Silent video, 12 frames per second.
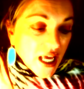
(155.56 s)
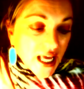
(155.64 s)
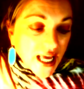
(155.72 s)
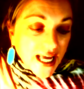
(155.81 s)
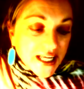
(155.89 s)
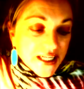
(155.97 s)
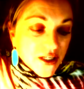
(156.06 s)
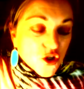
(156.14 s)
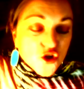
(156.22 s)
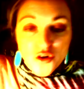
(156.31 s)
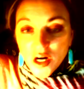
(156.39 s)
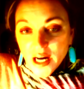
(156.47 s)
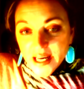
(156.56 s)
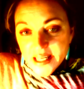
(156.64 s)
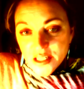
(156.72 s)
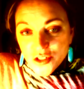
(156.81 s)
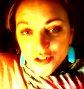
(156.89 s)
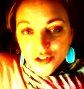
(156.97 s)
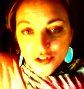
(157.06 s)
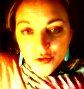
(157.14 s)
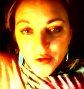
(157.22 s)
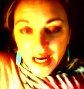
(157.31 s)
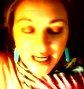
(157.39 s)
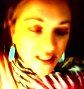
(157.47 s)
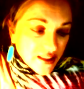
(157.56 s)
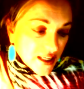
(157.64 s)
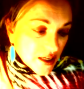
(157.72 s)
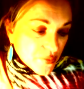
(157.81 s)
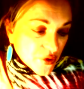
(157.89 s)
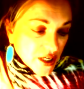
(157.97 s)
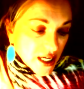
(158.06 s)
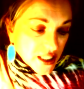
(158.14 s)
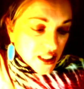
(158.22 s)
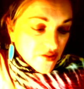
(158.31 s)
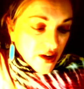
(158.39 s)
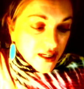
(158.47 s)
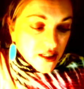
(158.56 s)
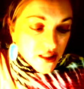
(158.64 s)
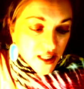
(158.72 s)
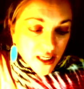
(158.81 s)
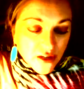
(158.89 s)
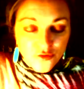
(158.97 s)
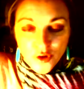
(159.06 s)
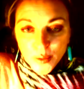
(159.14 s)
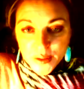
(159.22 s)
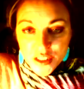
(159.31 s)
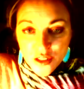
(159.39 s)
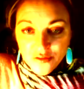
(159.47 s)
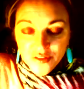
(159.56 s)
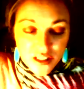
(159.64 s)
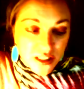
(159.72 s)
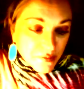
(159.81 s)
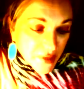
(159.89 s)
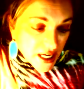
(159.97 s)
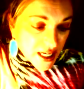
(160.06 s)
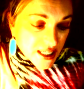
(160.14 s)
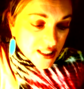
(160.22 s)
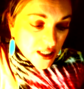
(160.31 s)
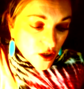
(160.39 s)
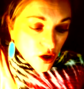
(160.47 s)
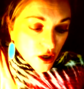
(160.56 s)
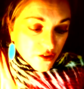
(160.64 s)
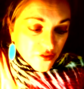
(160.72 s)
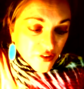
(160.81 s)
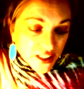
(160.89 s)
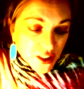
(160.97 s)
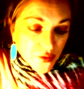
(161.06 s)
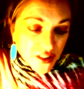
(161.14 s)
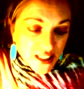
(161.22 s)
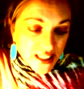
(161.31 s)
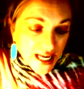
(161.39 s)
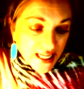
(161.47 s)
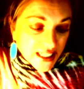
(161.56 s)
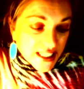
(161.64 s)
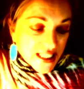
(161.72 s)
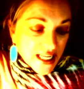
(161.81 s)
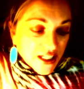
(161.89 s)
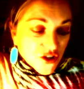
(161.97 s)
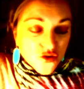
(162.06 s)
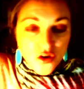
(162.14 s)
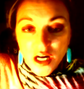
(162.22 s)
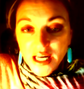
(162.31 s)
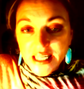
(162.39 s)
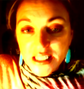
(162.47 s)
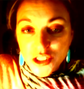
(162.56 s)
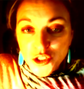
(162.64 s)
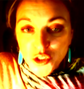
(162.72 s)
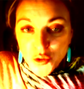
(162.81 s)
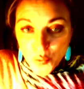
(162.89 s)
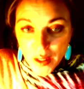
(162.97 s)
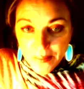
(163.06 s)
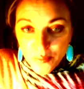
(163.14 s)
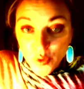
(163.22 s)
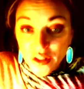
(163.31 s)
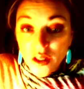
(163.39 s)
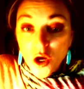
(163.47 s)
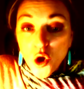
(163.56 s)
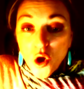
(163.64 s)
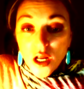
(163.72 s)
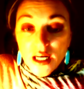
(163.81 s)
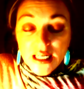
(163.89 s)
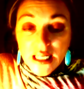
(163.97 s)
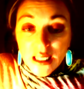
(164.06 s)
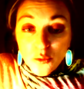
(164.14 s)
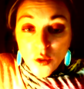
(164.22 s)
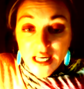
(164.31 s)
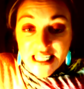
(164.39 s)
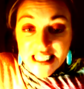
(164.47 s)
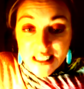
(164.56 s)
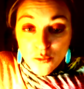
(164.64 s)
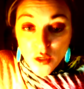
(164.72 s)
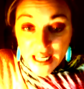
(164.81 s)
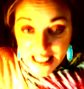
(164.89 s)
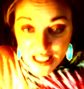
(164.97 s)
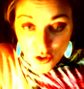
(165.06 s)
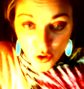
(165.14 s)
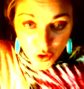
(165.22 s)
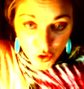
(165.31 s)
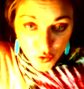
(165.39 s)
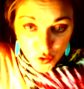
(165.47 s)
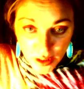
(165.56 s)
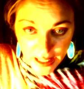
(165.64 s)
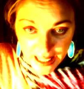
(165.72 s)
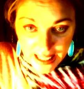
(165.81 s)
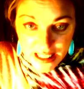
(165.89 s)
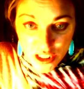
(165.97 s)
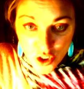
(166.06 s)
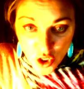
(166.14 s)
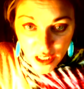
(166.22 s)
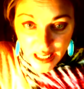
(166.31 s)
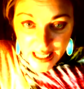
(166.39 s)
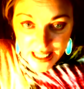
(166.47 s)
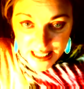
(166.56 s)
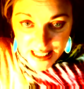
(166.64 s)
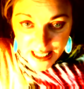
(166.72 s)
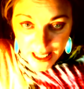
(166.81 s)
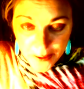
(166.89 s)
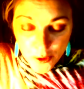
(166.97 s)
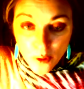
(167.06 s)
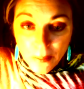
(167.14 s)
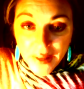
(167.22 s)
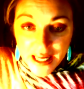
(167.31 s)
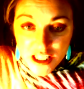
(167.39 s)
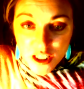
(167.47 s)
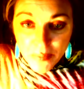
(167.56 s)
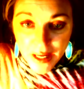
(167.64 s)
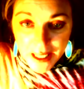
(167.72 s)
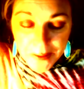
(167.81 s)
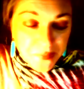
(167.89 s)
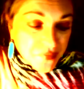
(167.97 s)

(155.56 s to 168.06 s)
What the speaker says: And trying to do anything productive under the influence of this Mars in conflict with Saturn is like trying to swim with weights on your leg. It's not easy. Your best bet